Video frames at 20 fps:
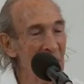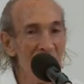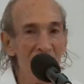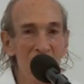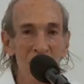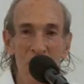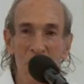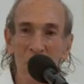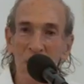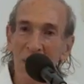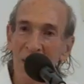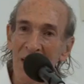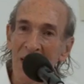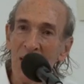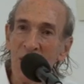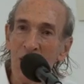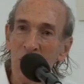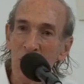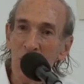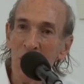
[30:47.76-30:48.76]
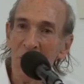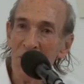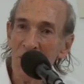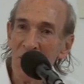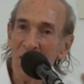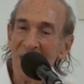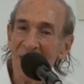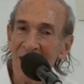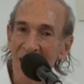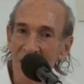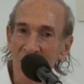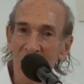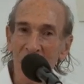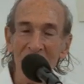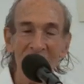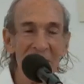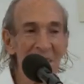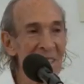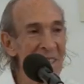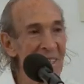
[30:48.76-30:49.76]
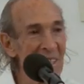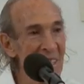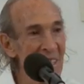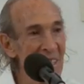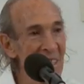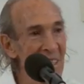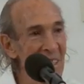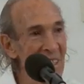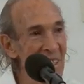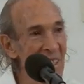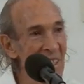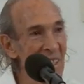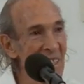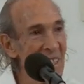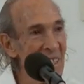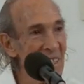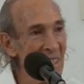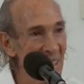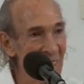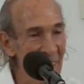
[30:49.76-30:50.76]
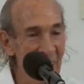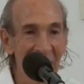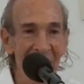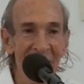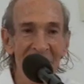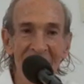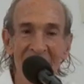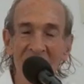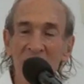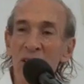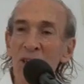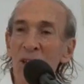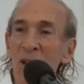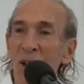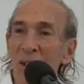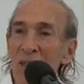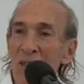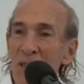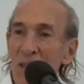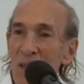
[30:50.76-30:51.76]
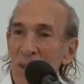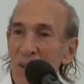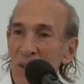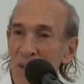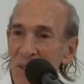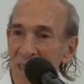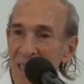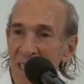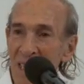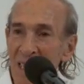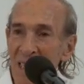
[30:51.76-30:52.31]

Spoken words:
So in 2 or 3 sessions, the next session also,